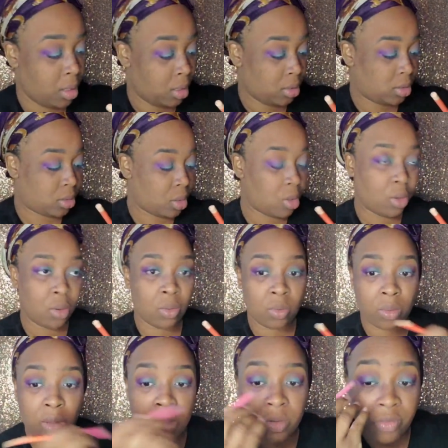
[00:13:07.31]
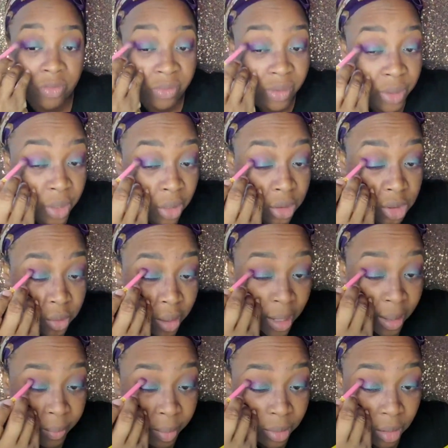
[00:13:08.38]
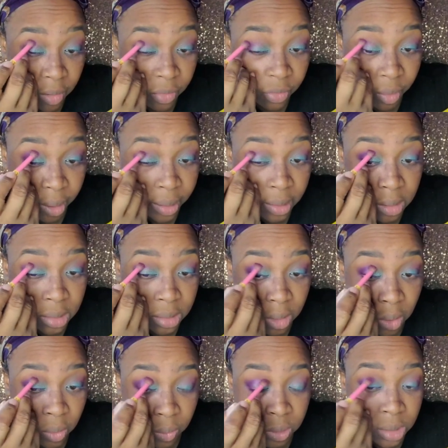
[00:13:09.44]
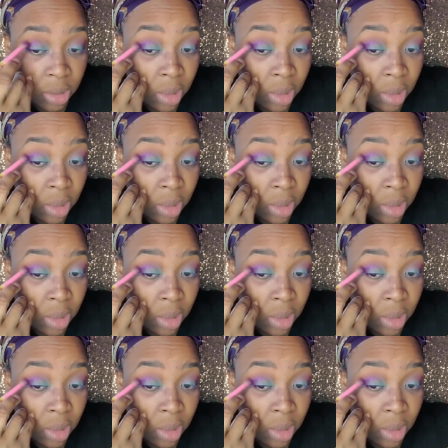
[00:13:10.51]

So for your tribe and your friends, don't